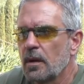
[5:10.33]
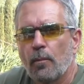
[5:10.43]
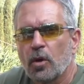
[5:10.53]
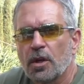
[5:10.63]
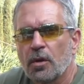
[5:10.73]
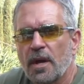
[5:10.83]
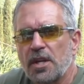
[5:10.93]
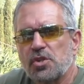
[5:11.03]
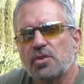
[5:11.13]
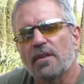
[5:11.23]
And we're going to go ahead
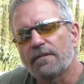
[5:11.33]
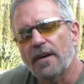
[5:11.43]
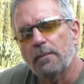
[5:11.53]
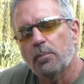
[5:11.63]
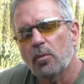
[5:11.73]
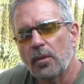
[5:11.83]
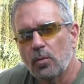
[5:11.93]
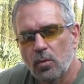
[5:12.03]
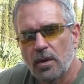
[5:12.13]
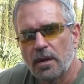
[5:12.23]
and shoot the
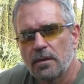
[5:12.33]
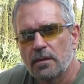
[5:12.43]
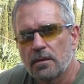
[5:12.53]
5.1